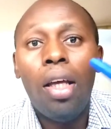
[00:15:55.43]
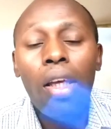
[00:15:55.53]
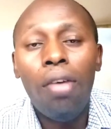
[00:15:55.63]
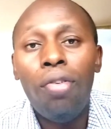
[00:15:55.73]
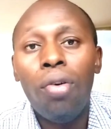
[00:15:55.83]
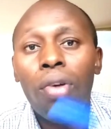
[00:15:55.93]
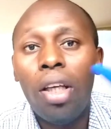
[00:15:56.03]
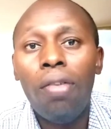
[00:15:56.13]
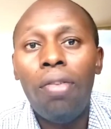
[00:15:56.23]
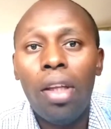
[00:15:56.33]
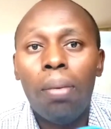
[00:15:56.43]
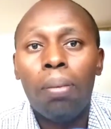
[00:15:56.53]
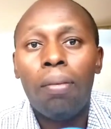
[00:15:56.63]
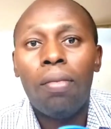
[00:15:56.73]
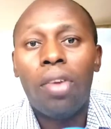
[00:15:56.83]
if you give
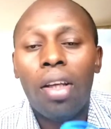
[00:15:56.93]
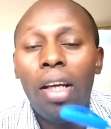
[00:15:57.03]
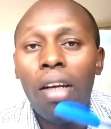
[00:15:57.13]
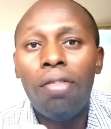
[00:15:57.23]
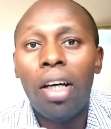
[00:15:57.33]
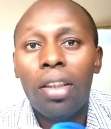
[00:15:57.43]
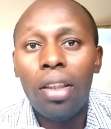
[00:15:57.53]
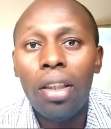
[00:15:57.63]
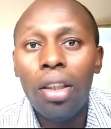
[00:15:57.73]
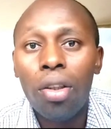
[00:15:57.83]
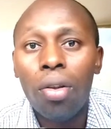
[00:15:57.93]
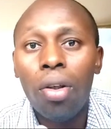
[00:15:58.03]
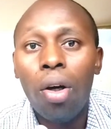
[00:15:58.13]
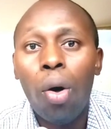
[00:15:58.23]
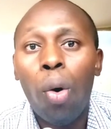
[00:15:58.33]
them any
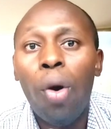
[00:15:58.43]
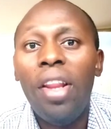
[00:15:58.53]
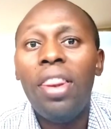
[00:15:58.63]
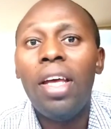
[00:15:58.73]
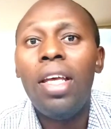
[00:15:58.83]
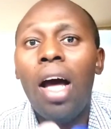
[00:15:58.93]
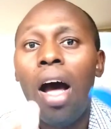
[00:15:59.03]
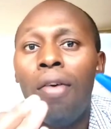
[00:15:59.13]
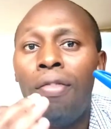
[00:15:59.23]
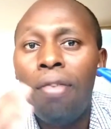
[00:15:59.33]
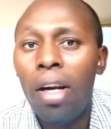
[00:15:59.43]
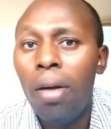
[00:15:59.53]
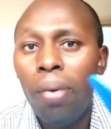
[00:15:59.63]
vaccination when they are very